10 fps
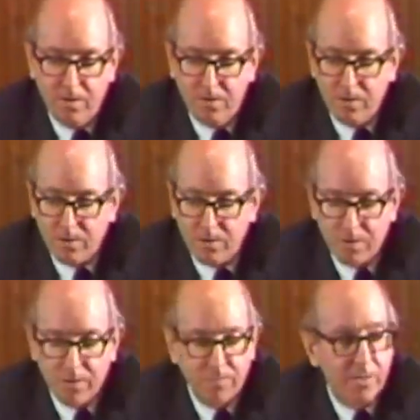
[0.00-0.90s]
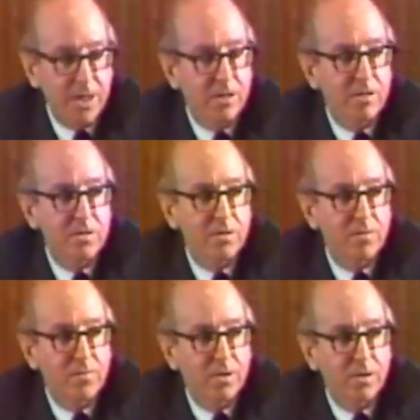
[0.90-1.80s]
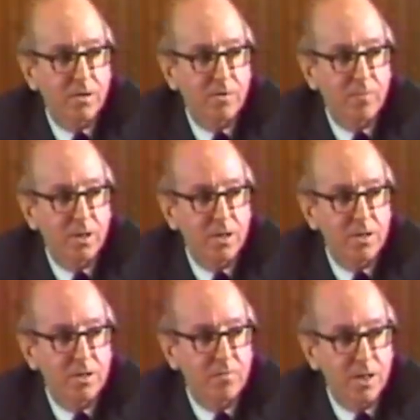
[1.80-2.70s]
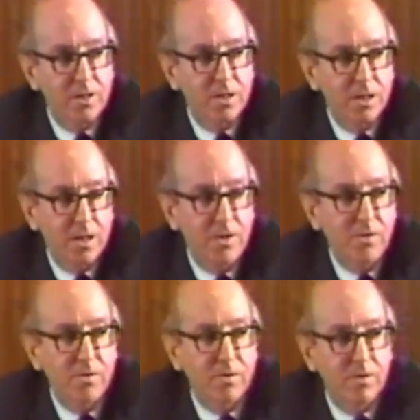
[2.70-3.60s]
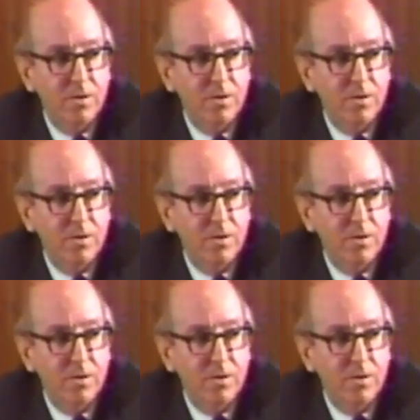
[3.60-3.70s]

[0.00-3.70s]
alternative methods of police investigation.